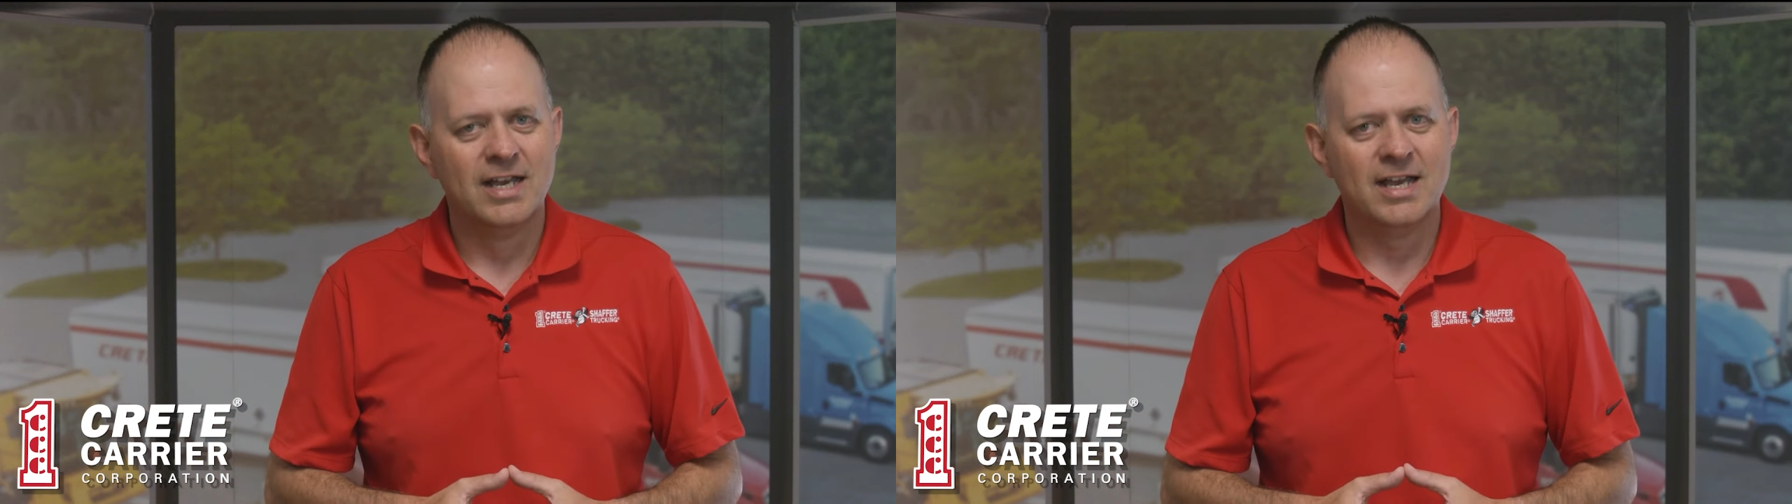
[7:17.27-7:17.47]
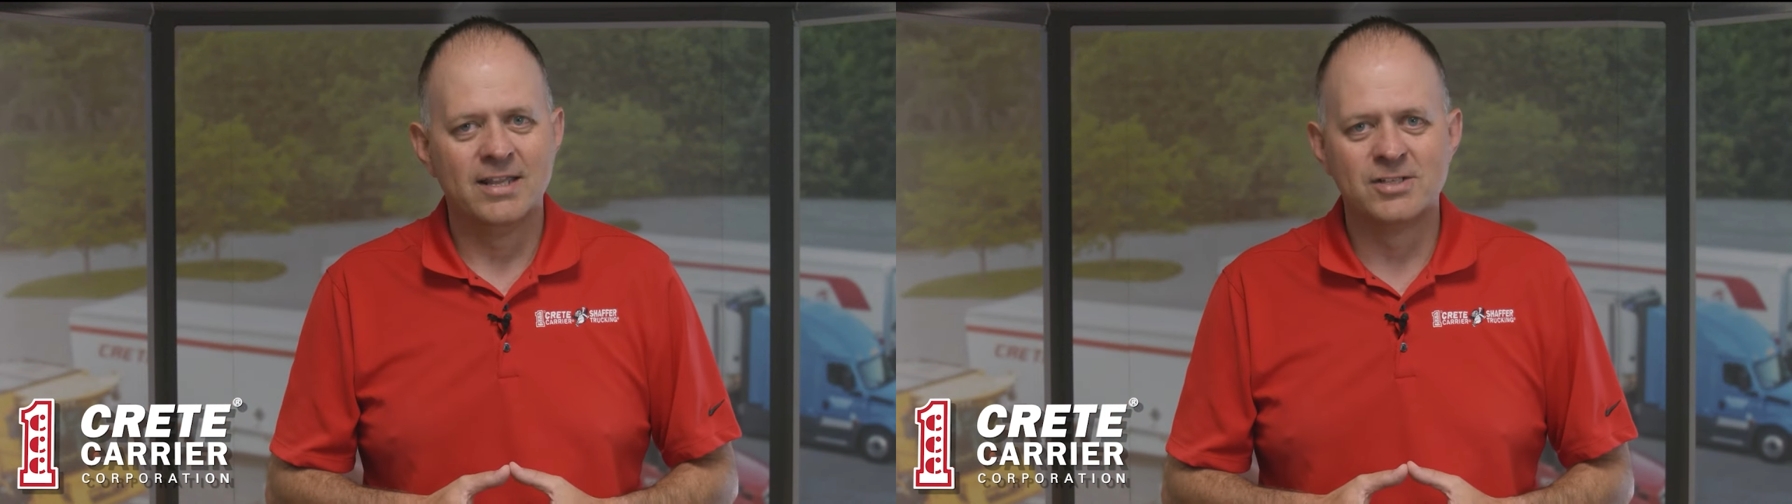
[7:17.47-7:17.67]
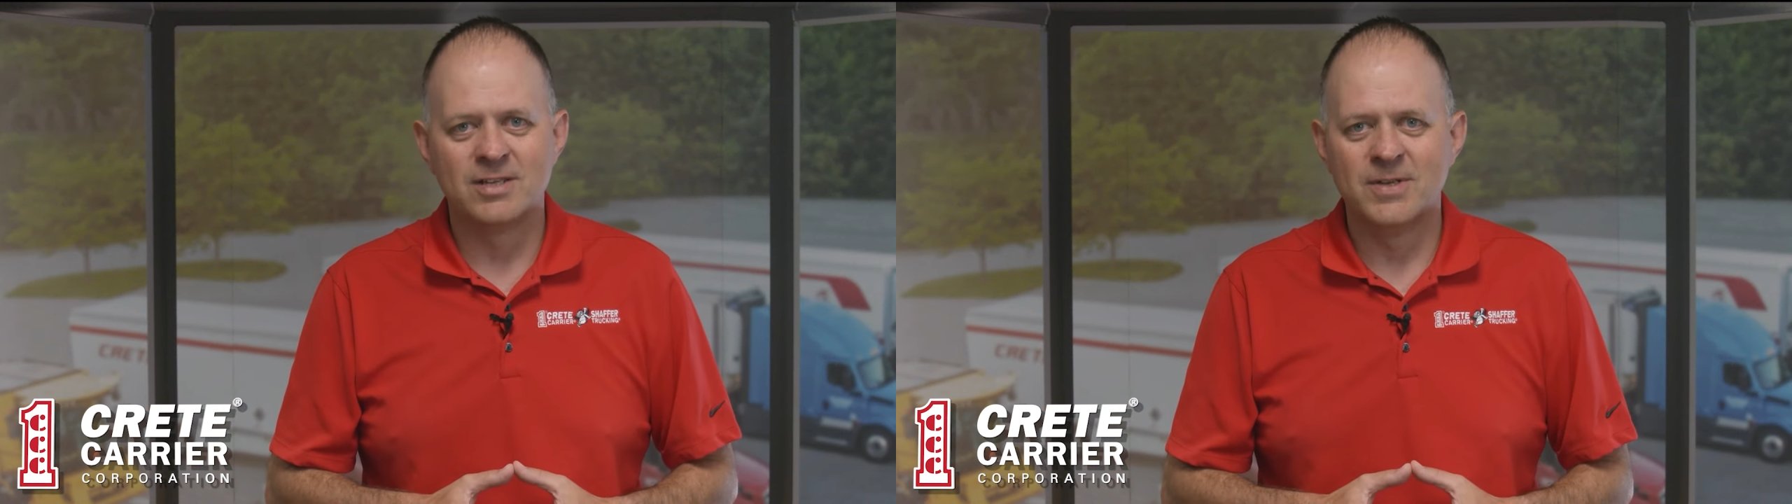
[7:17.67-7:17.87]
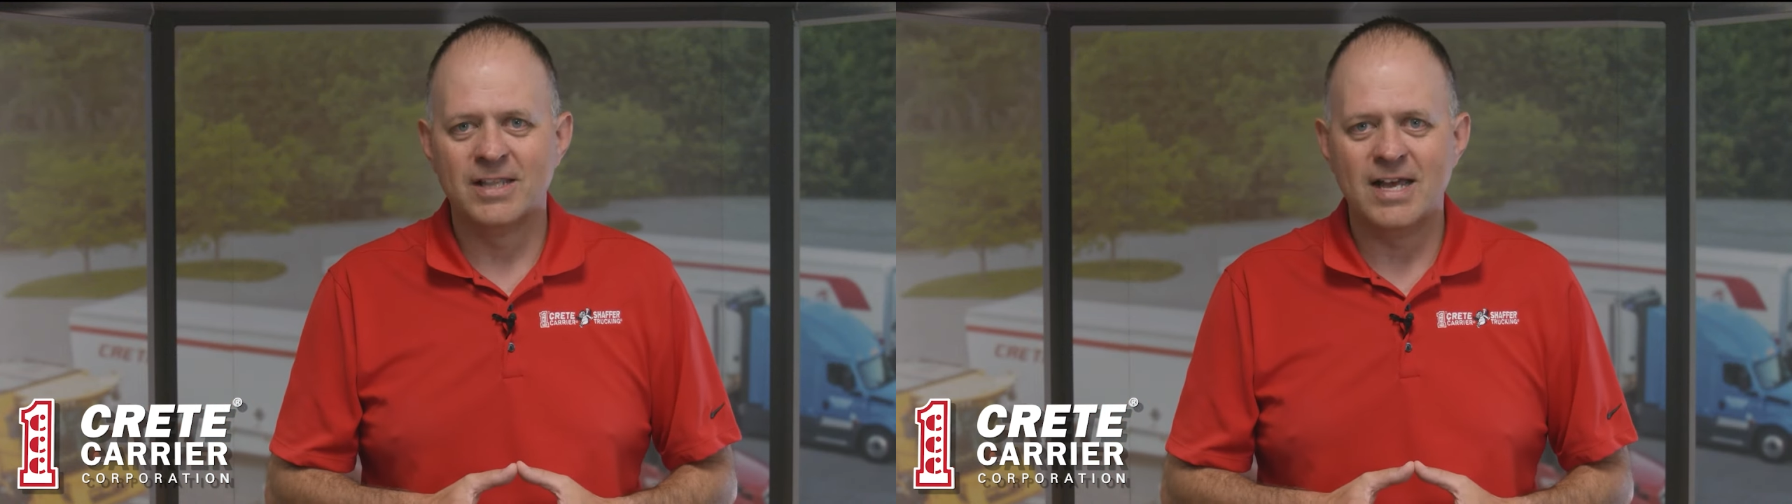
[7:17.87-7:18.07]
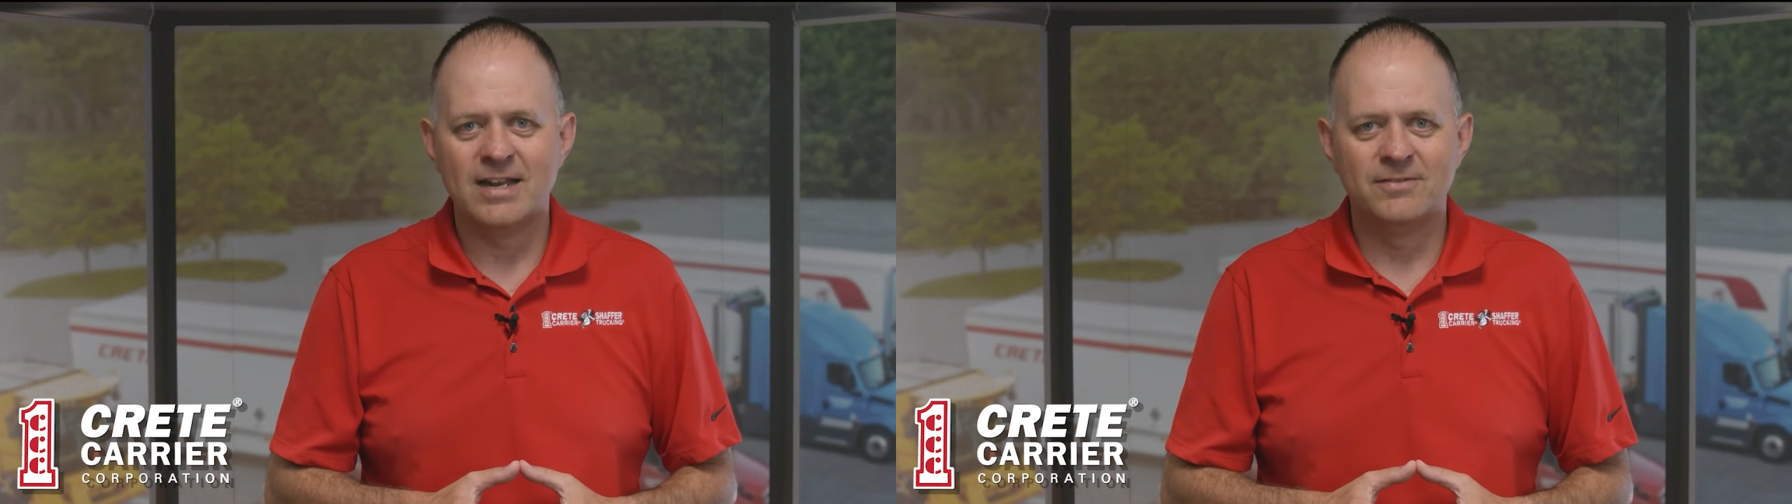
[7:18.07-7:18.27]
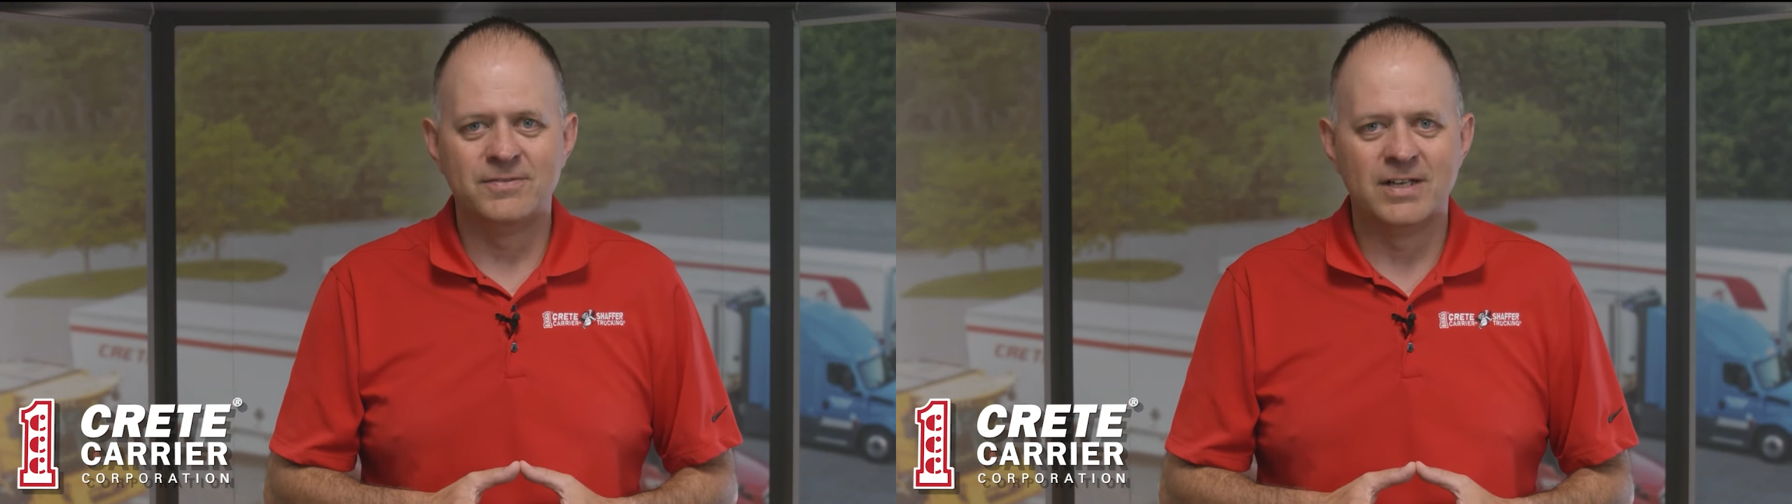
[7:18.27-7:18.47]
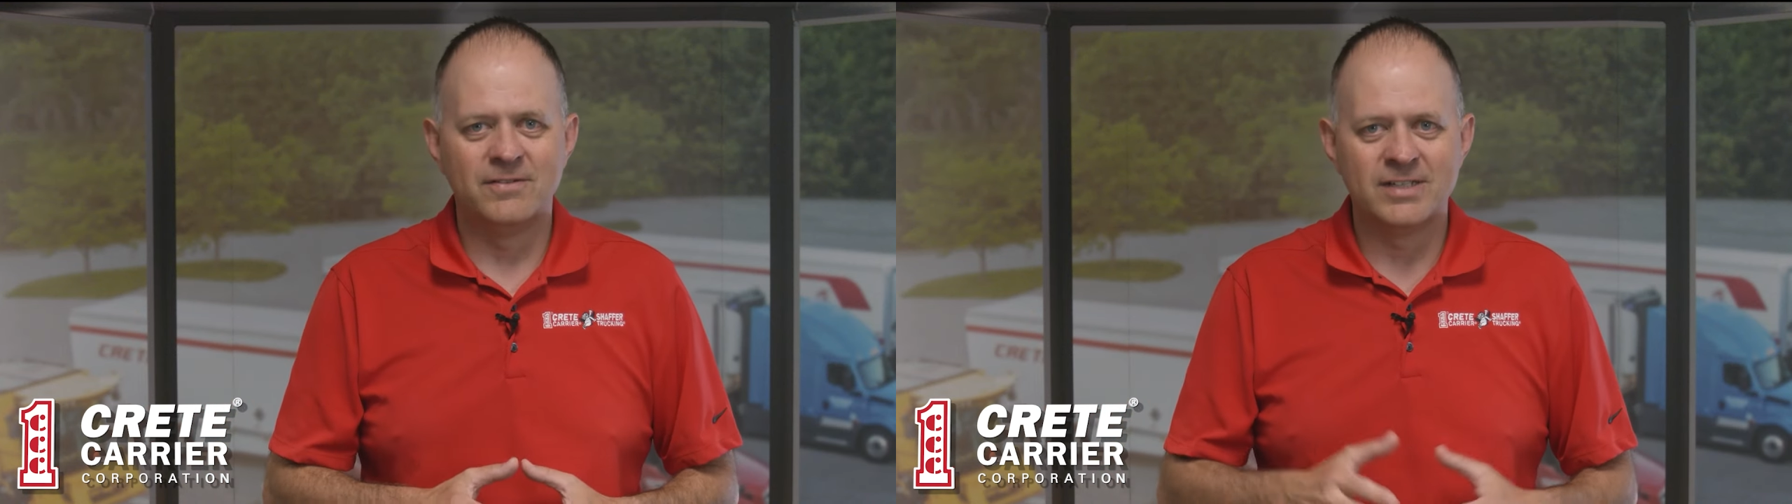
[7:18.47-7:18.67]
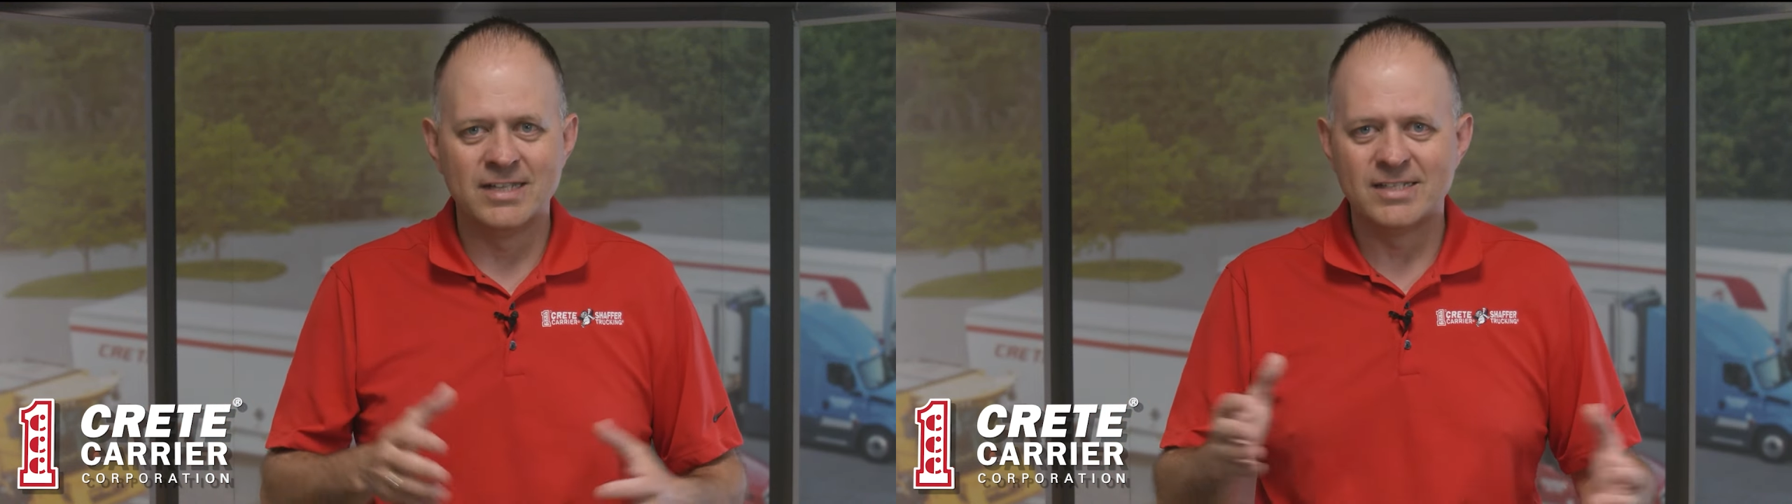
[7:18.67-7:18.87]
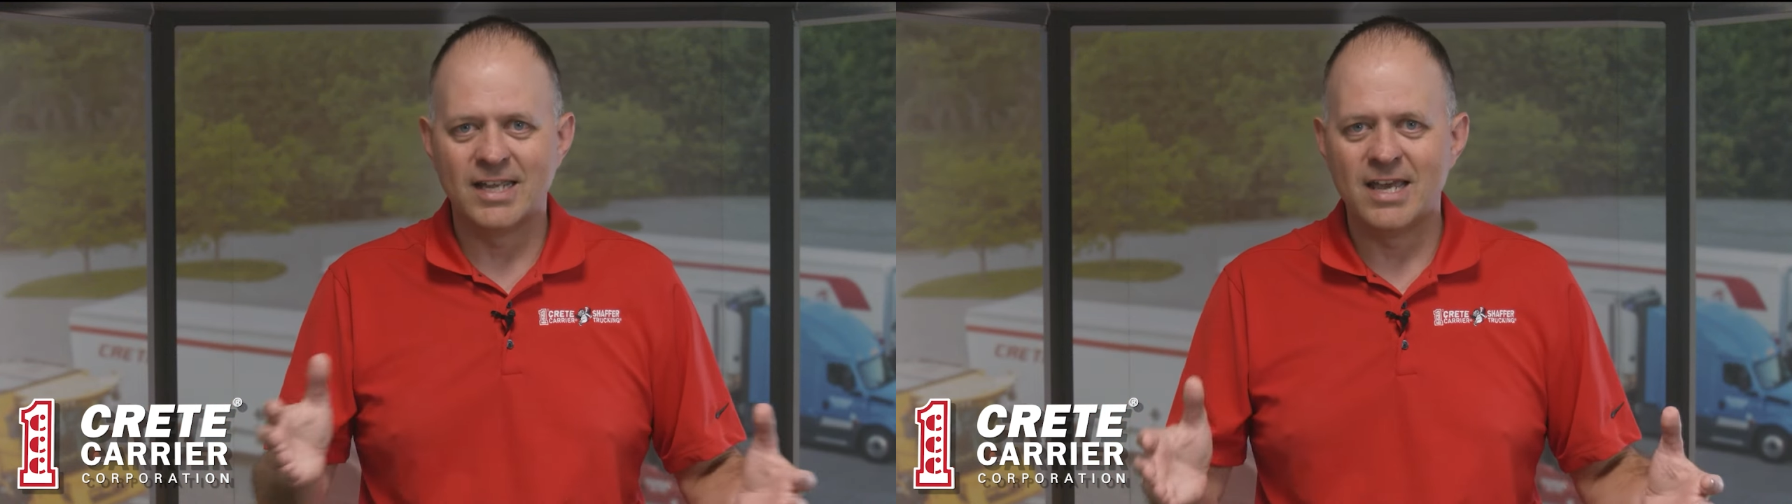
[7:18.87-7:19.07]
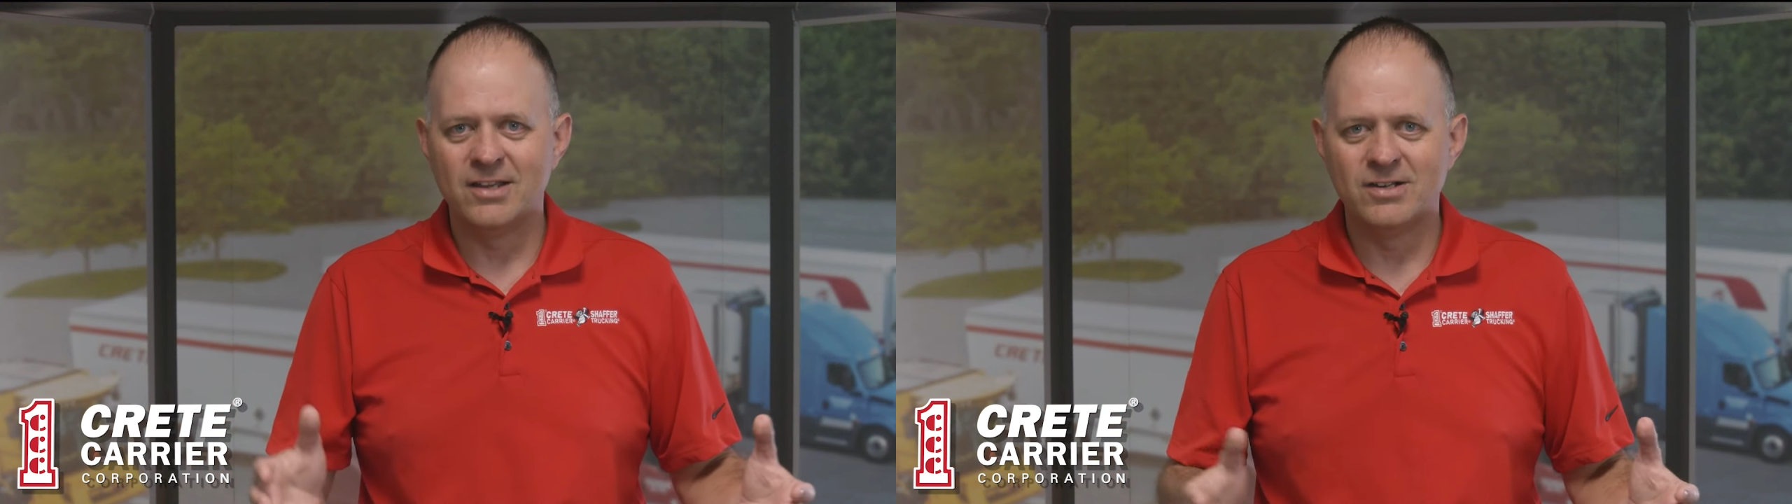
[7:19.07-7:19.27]
Uh, there's going to be a lot of uh,
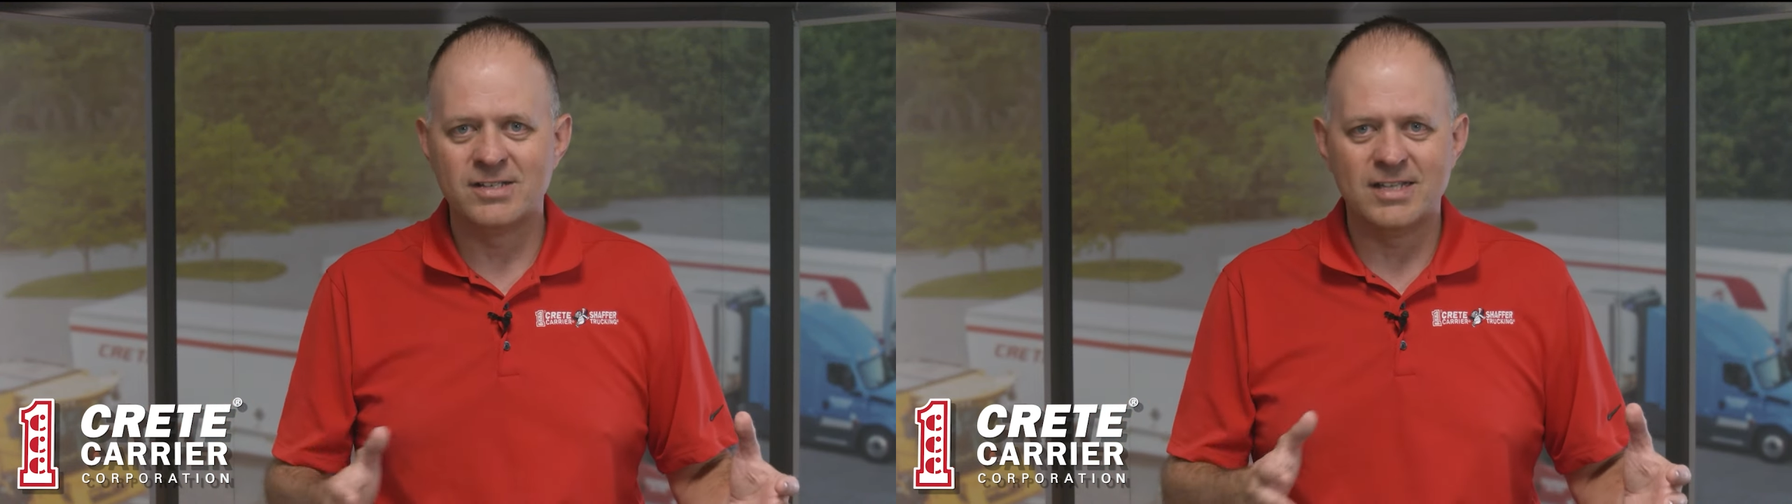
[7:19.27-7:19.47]
get-togethers,